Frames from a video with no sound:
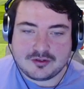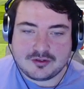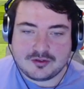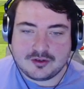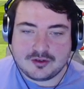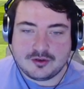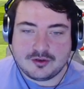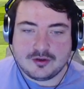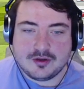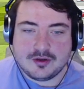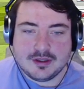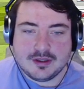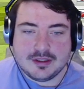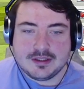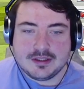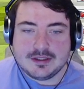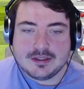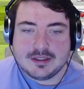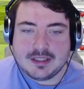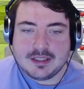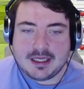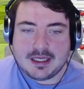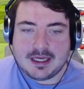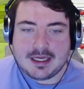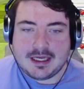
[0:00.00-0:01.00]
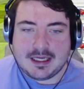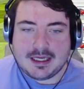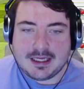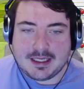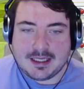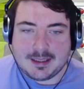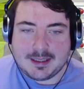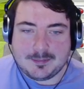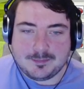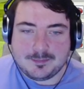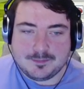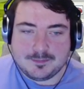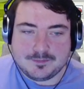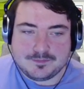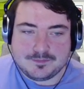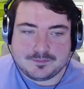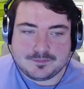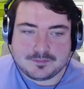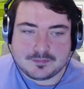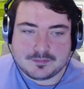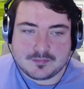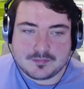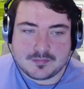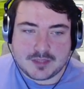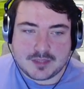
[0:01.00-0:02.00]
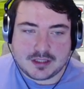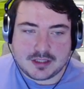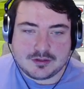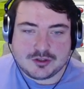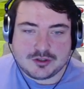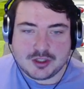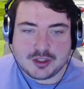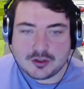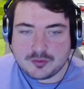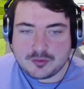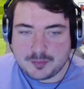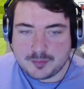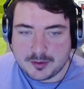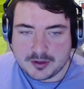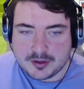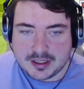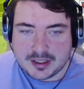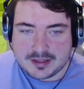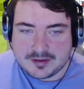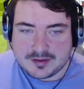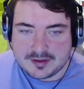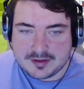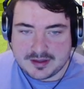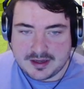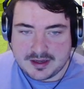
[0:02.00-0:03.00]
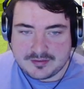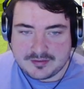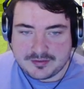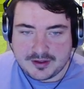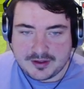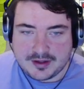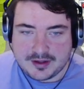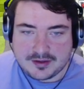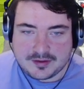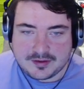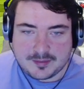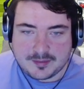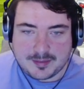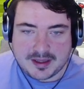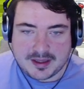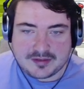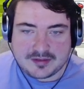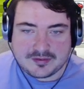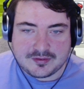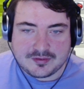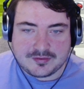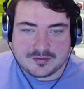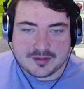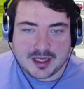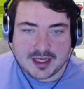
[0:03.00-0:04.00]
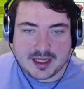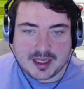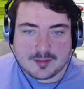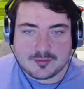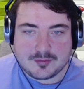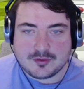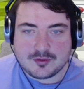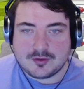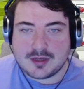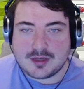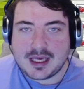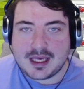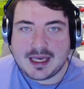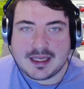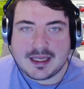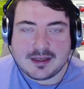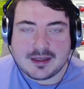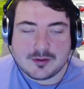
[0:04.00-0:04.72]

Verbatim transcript: So um, Jos Buttler didn't have the, the best of times, okay?